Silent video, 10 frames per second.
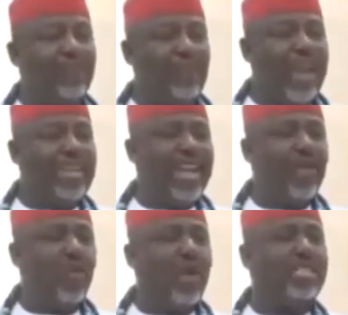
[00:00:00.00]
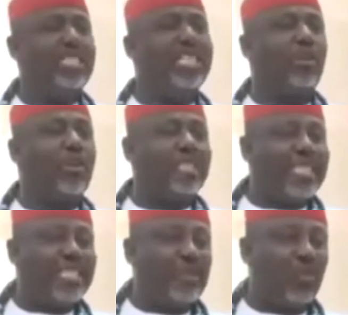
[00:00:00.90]
find out what is the
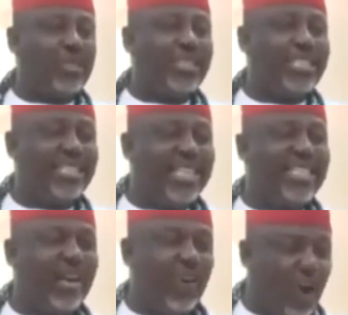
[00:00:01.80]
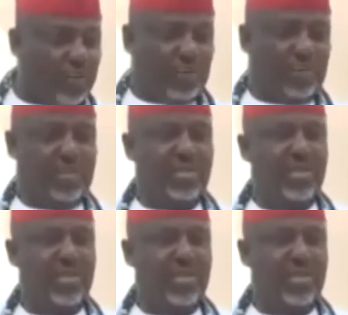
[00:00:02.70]
causative, what is really the cause,